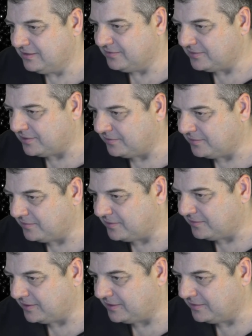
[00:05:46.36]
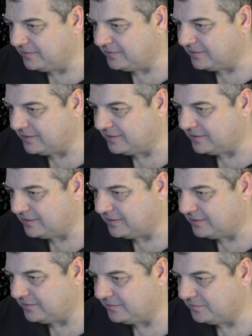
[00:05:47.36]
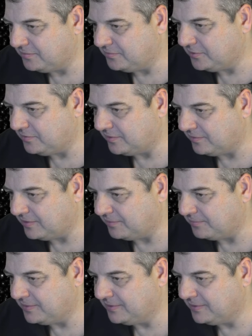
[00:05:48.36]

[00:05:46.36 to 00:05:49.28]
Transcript: Where are we? Move that one up.